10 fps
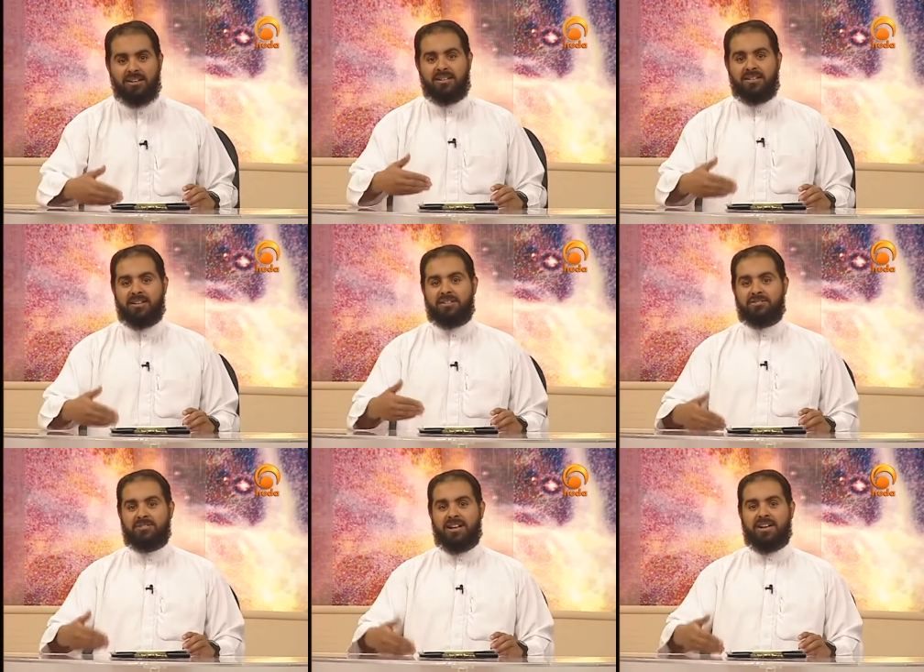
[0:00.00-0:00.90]
then
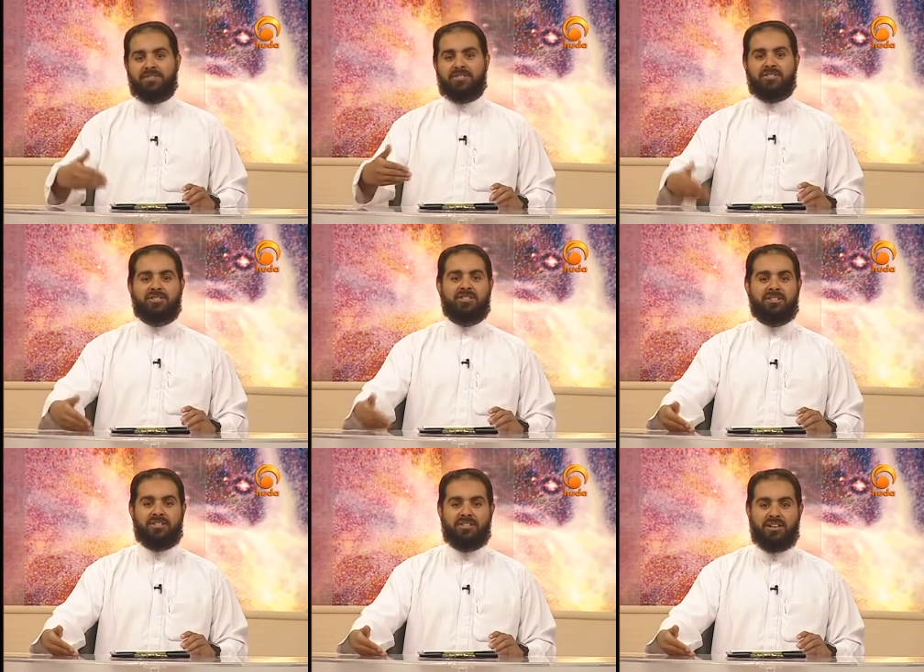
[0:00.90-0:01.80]
you have
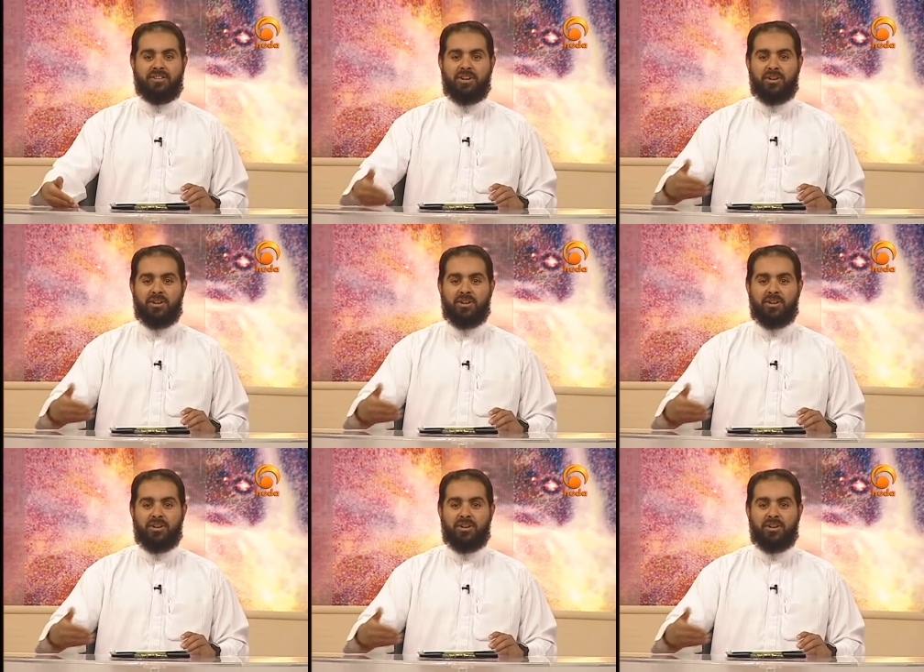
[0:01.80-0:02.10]
succeeded in life.